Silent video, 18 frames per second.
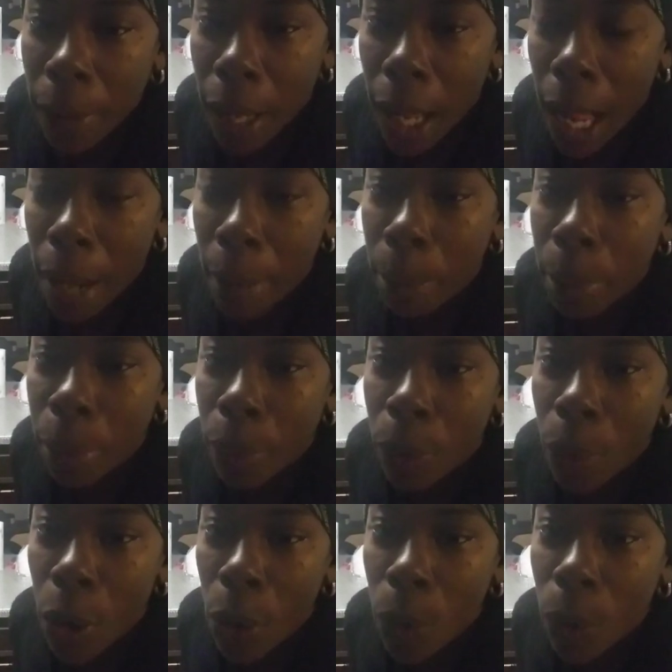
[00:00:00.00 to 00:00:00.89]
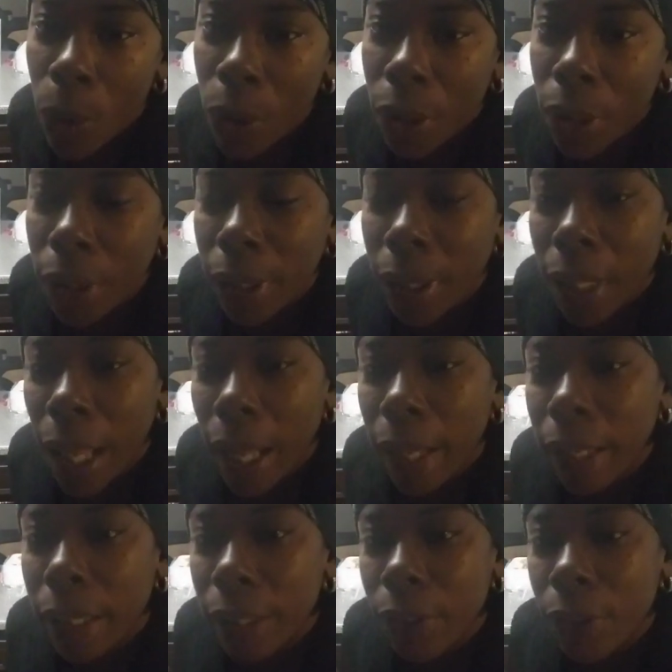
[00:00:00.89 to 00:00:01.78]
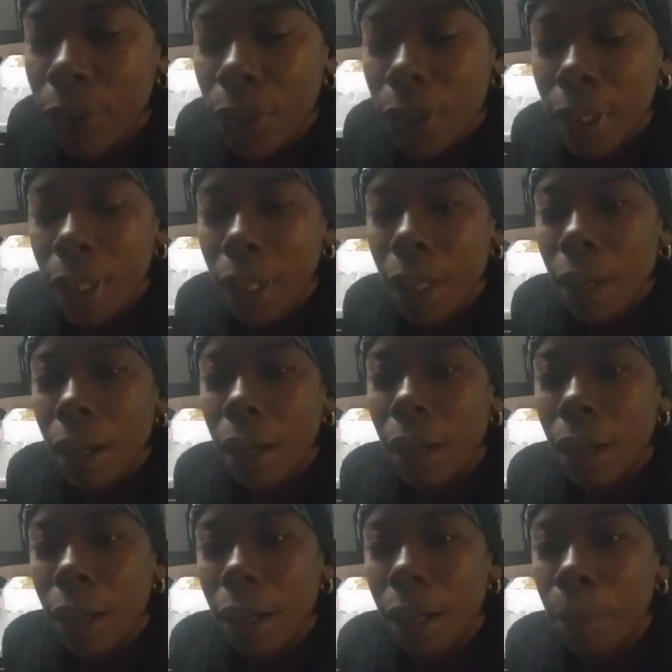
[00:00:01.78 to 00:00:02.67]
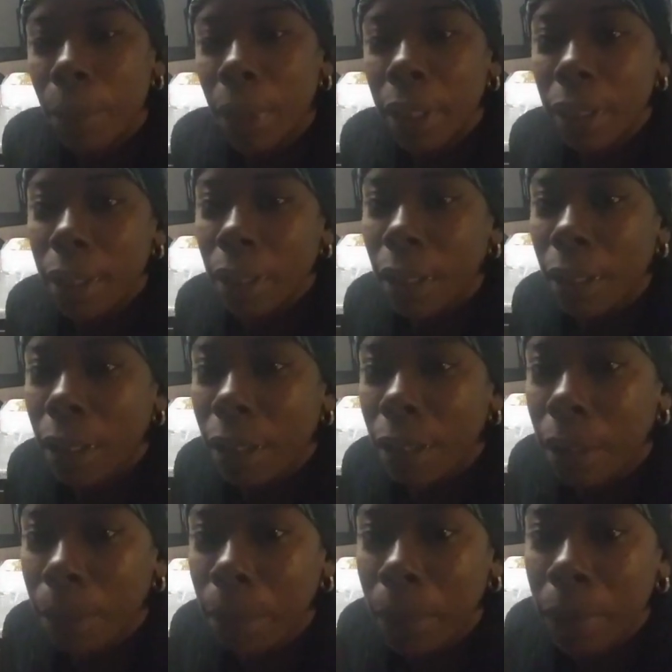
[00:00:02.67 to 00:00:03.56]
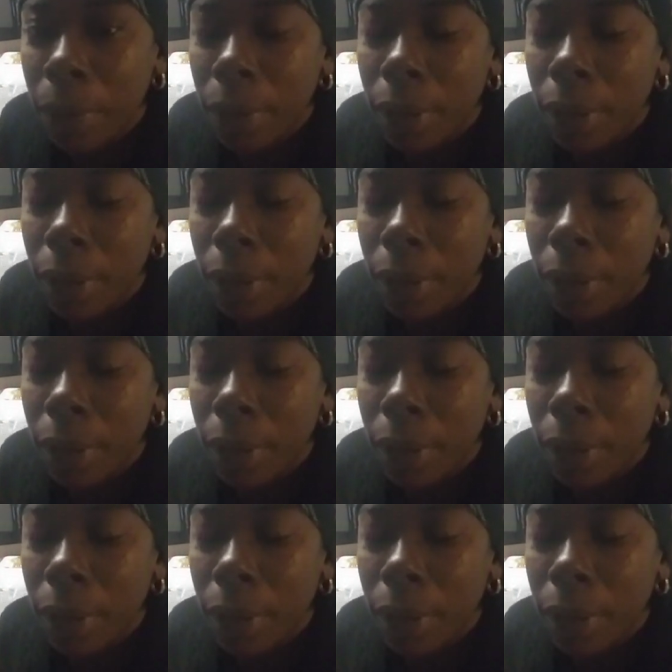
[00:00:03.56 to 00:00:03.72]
I broke, like, uh, my thumb.